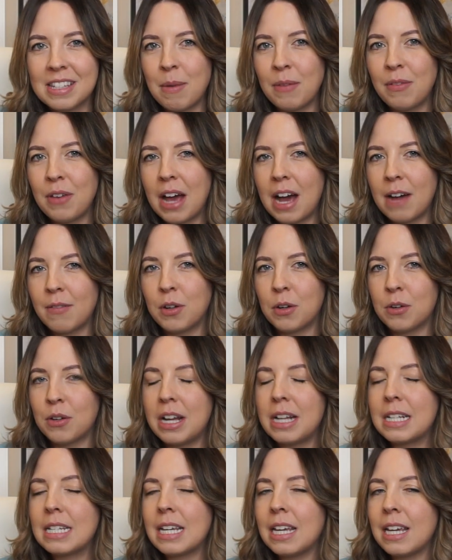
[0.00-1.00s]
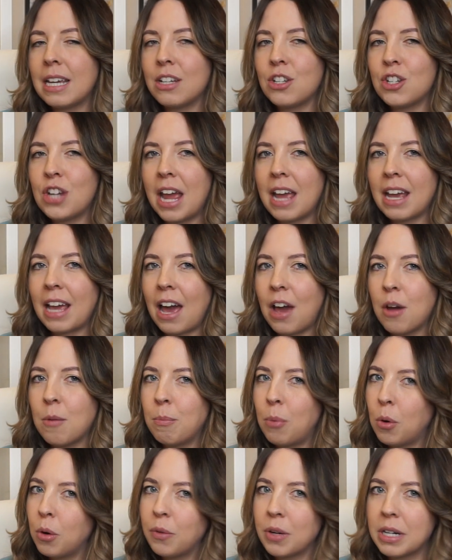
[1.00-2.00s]
If you haven't already, check out
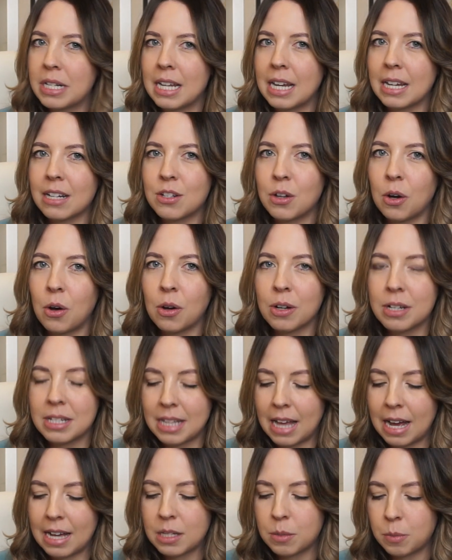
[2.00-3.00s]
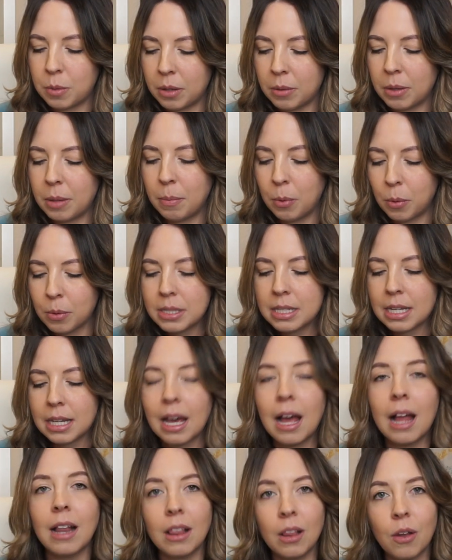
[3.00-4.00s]
both our TikToks. That's where we're
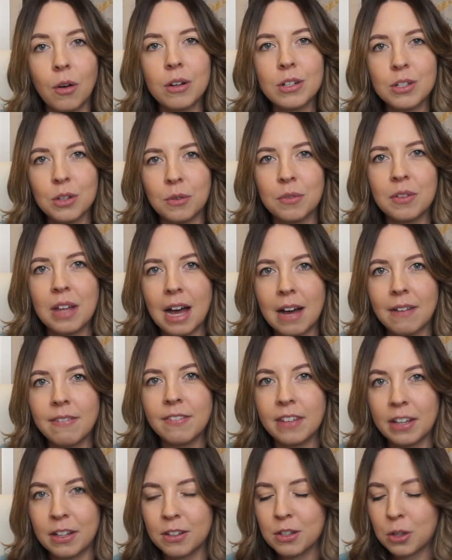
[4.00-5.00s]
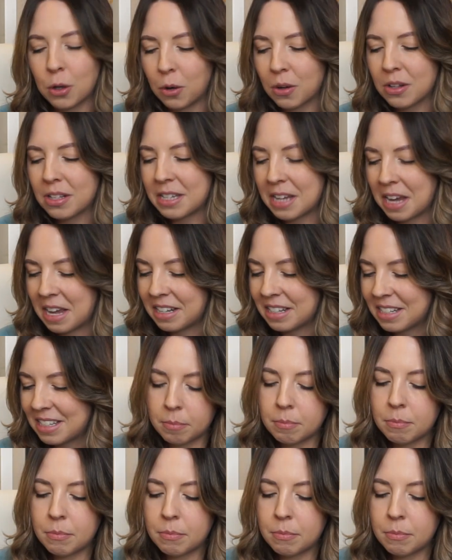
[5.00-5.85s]
posting a lot of that failed content.